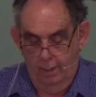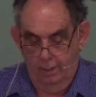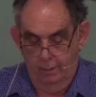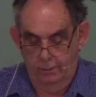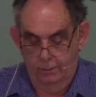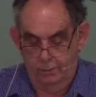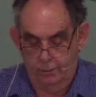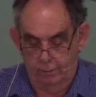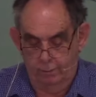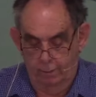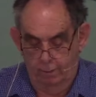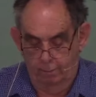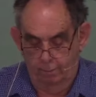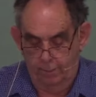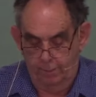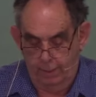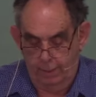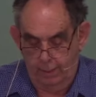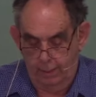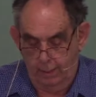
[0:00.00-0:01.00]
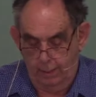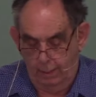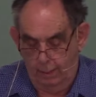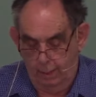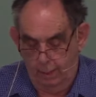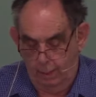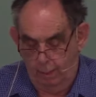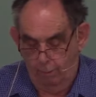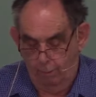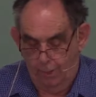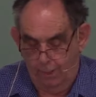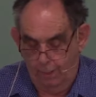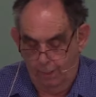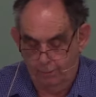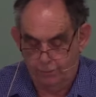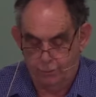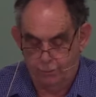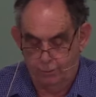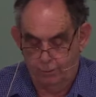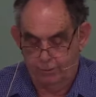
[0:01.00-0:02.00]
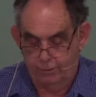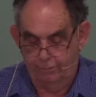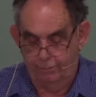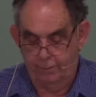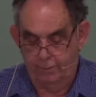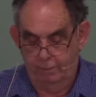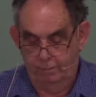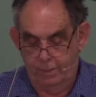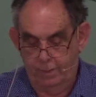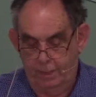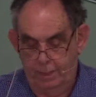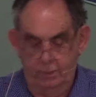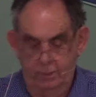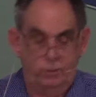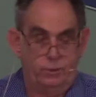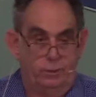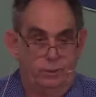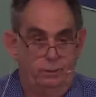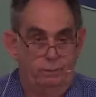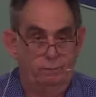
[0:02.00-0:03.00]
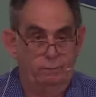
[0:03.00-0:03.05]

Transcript: Do not be in any way a source of temptation.